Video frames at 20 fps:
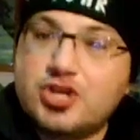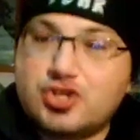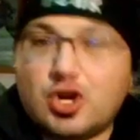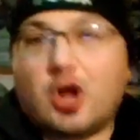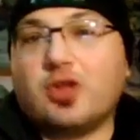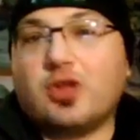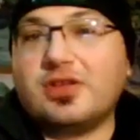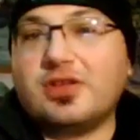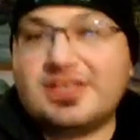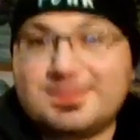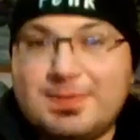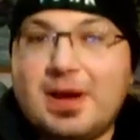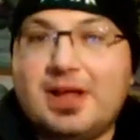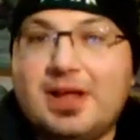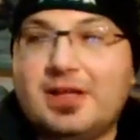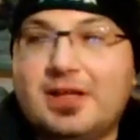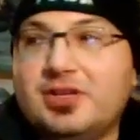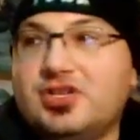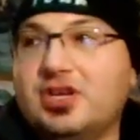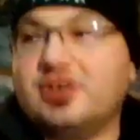Charlie's
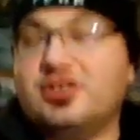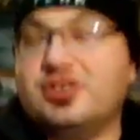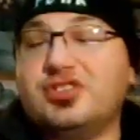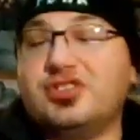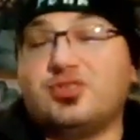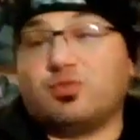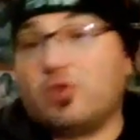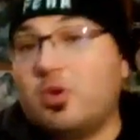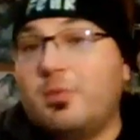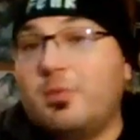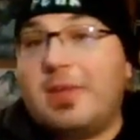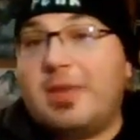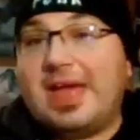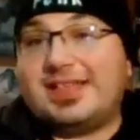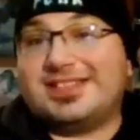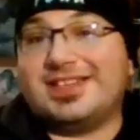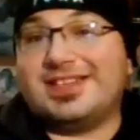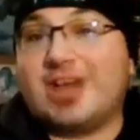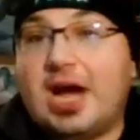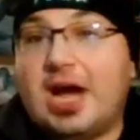
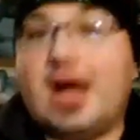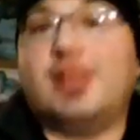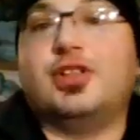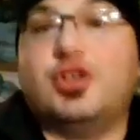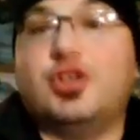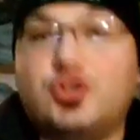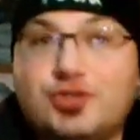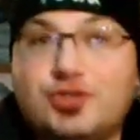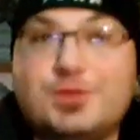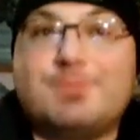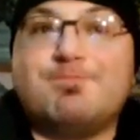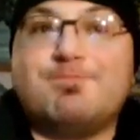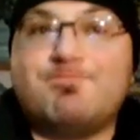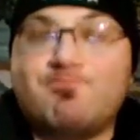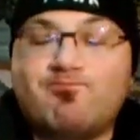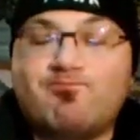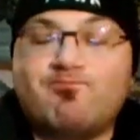roommates in college.